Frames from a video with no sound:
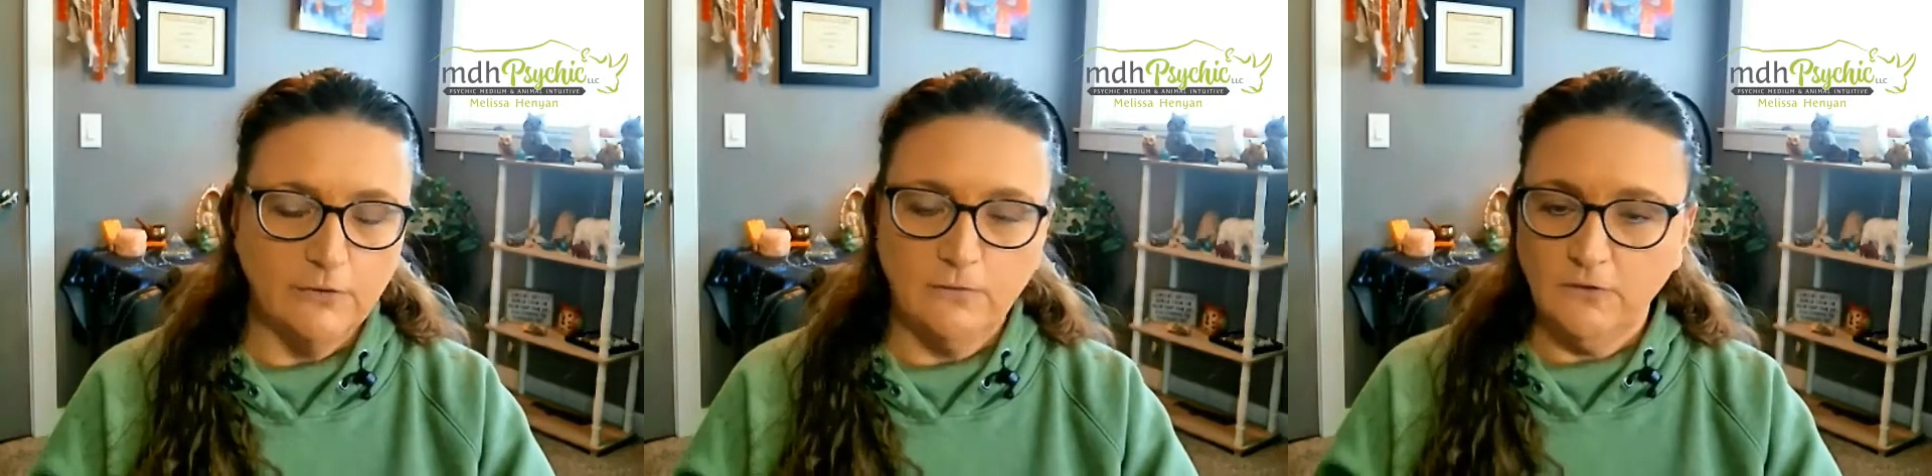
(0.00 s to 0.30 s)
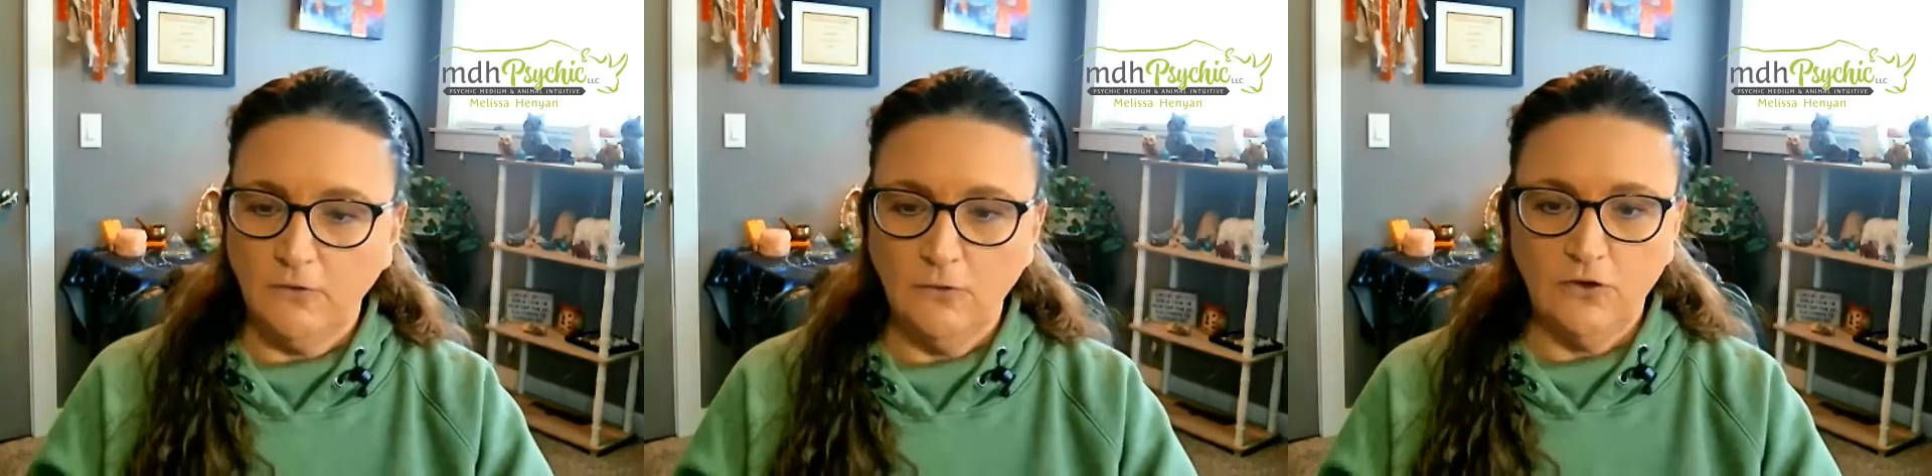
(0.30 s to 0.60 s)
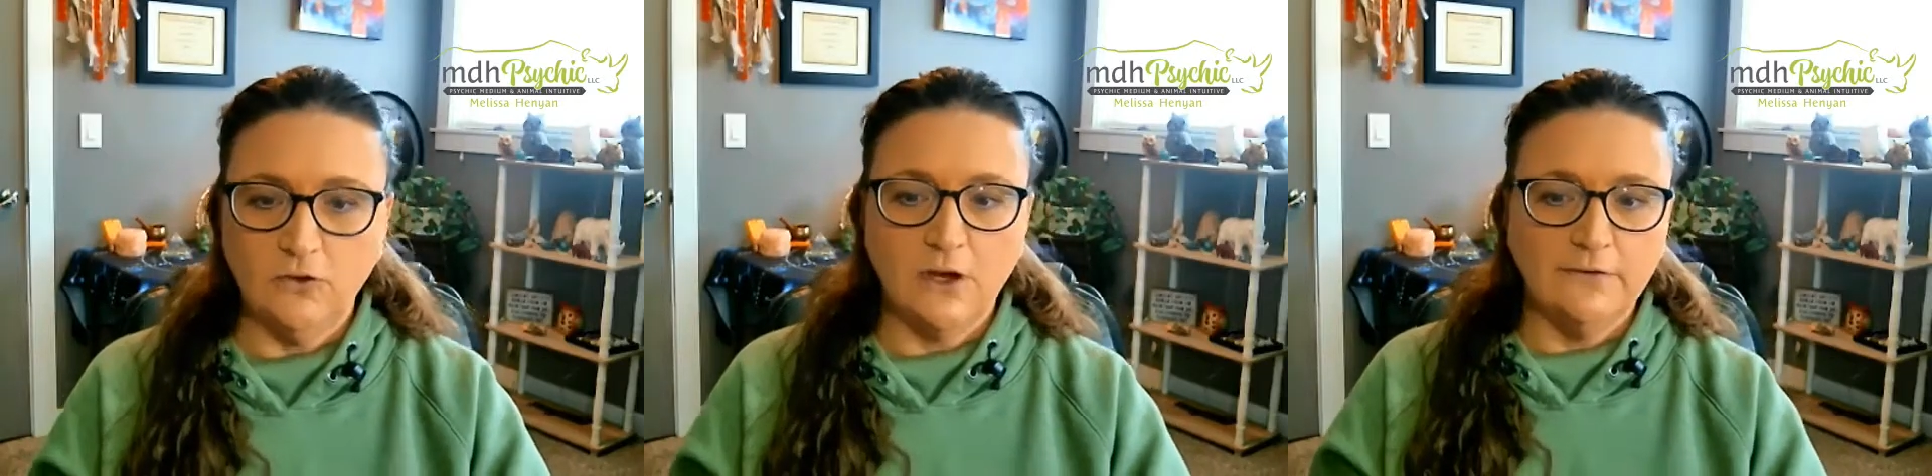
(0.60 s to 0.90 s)
so you
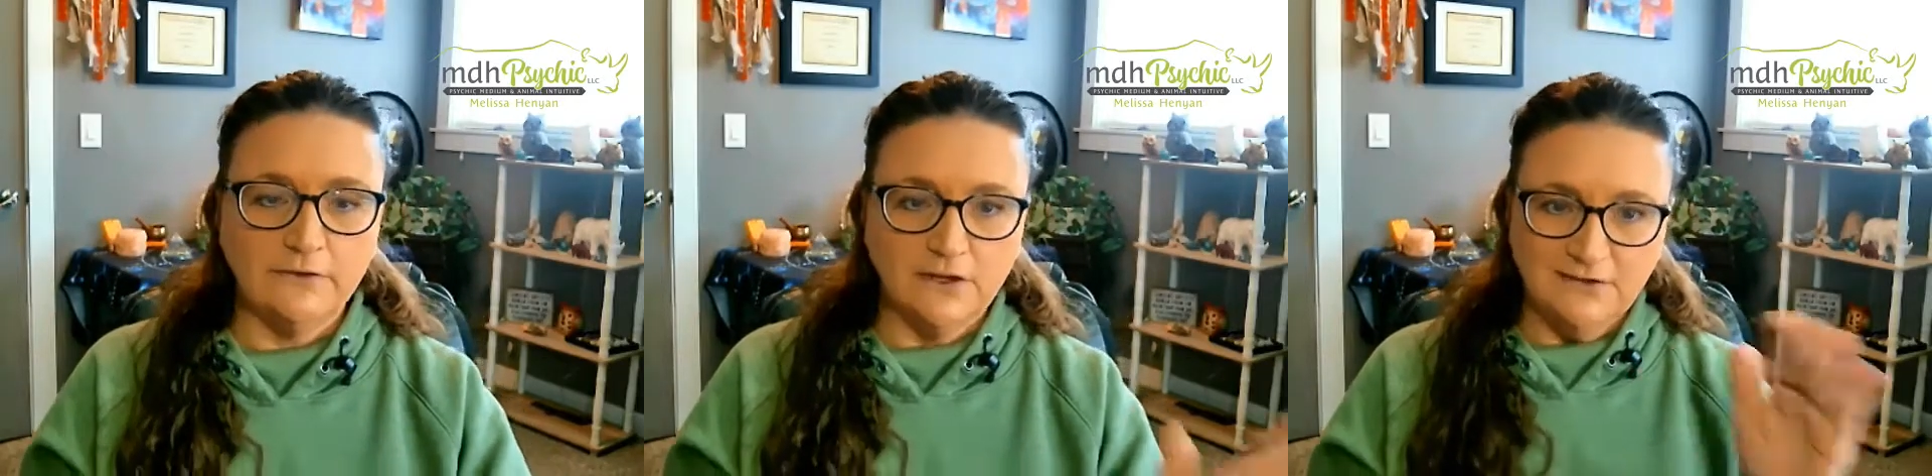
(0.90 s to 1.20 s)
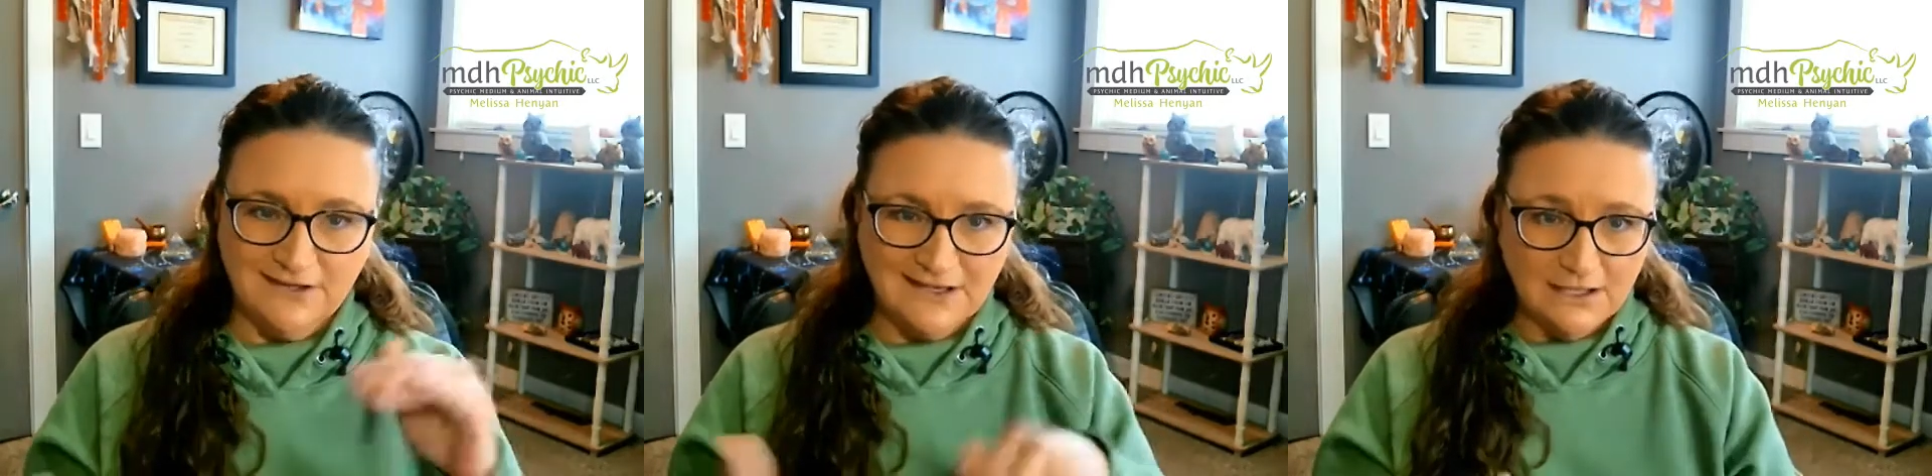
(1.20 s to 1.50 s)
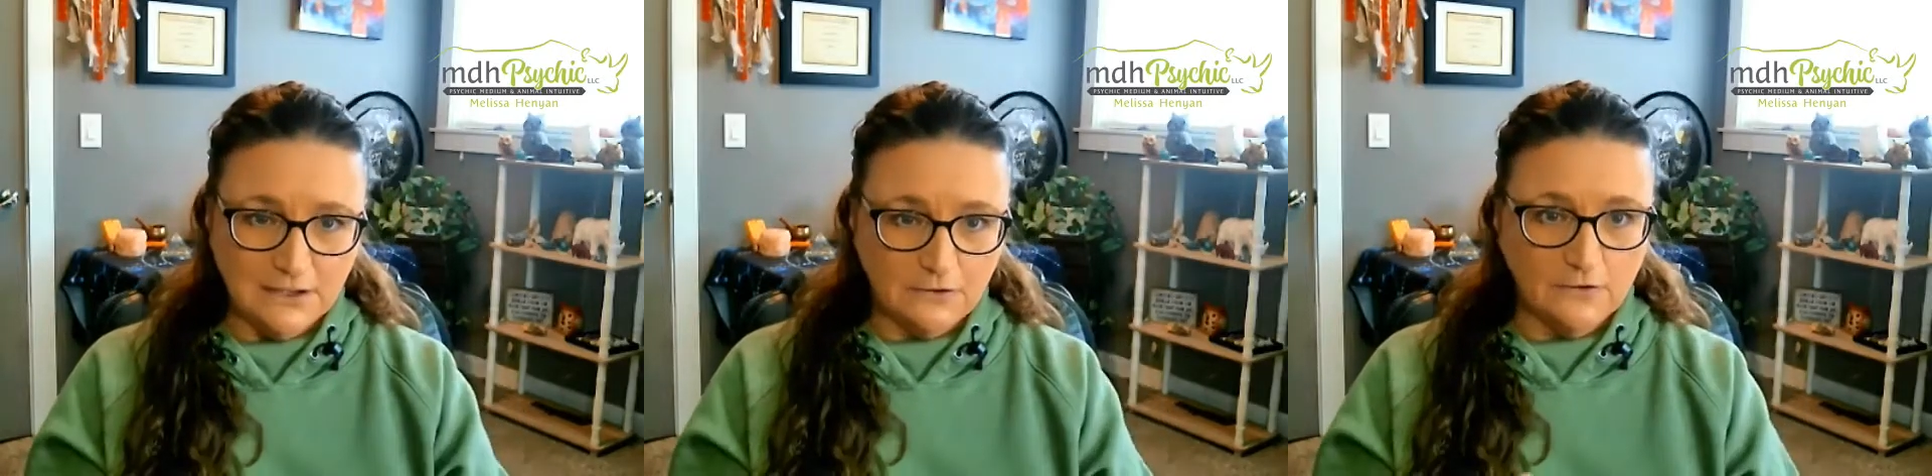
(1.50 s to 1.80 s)
guys can dig in
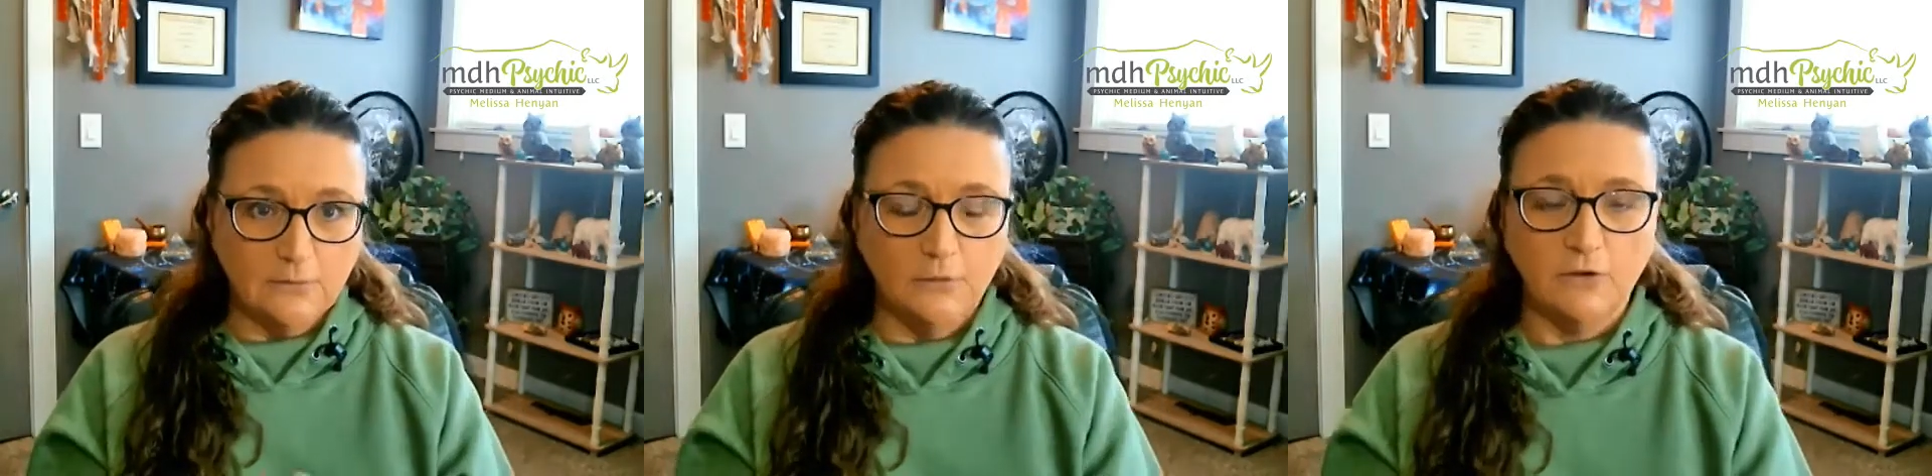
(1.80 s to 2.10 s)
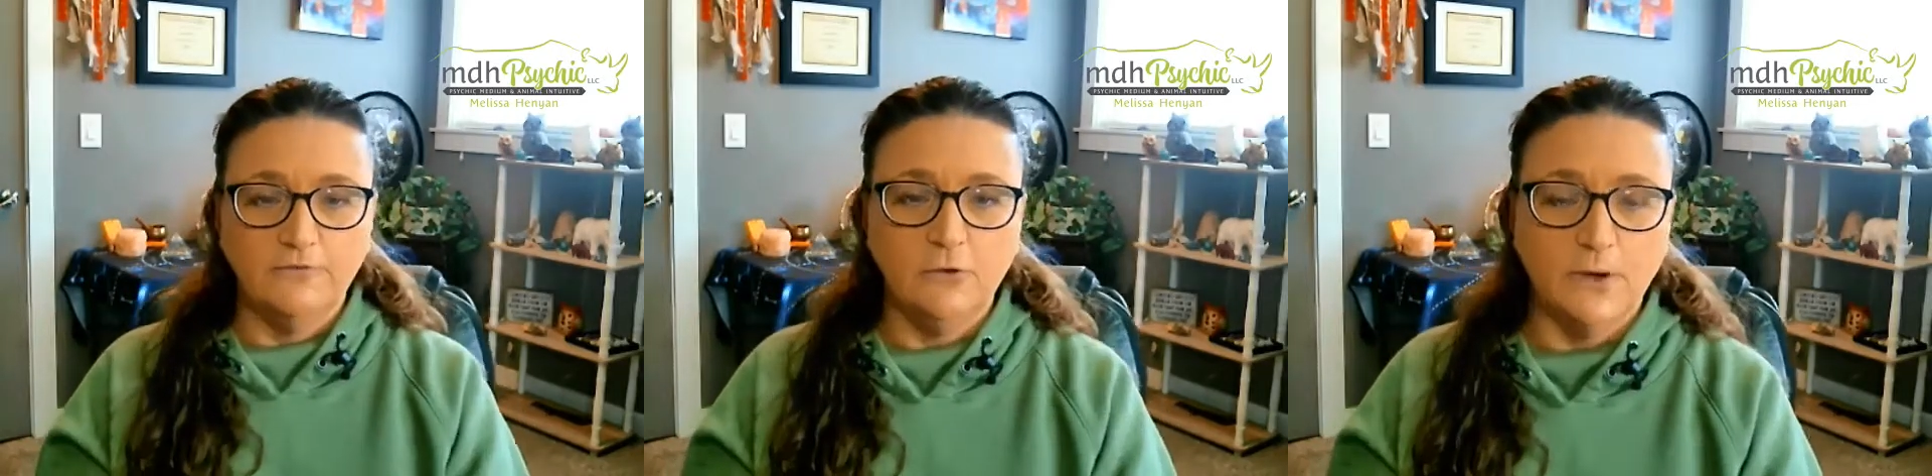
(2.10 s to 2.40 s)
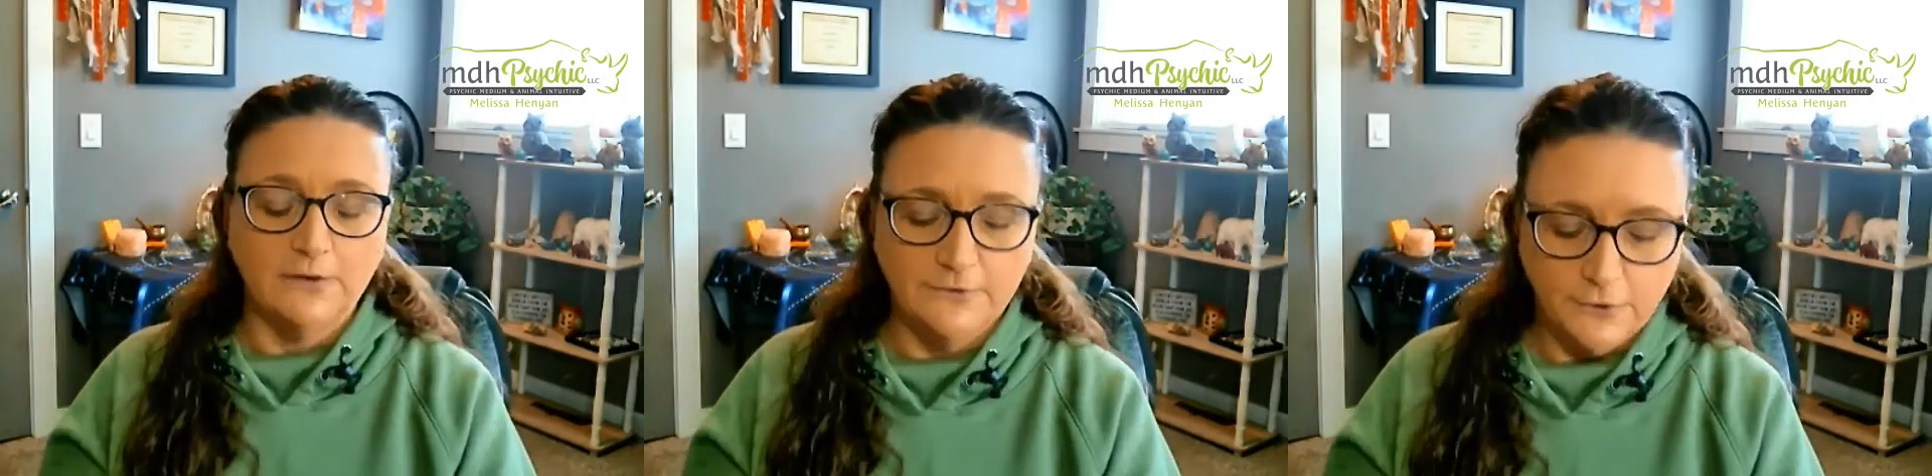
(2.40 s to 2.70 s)
and look more if you
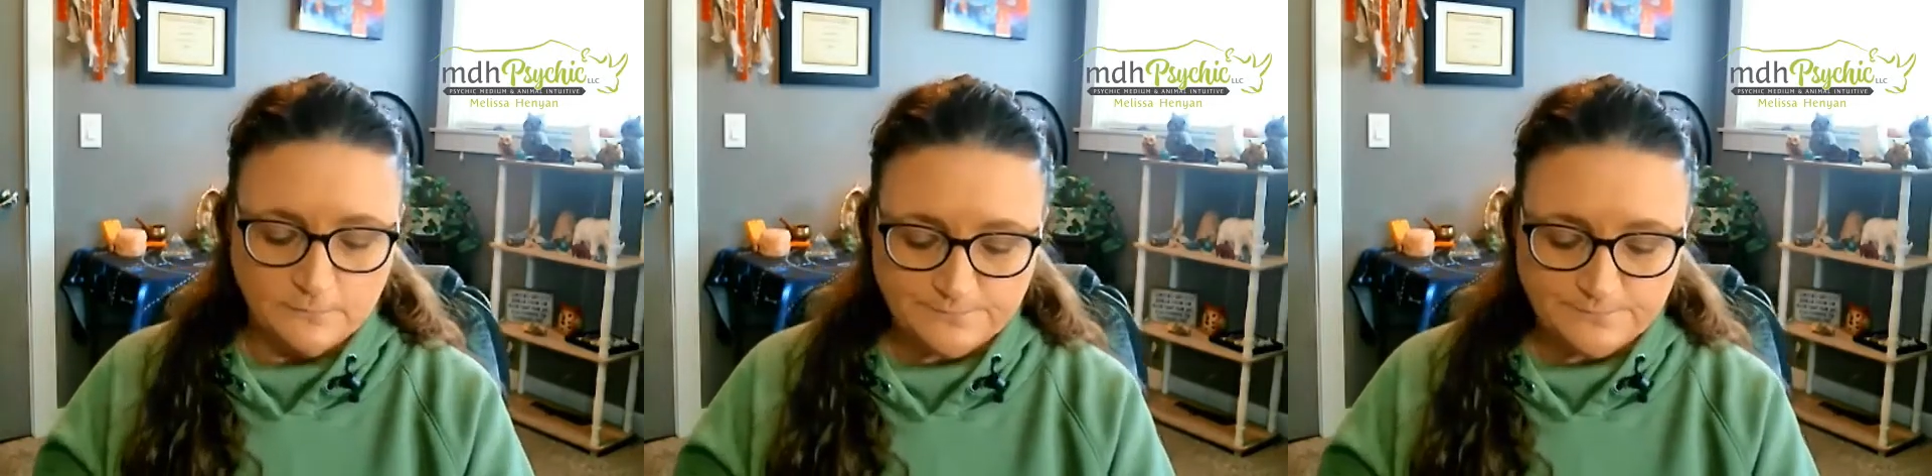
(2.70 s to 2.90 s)
want to.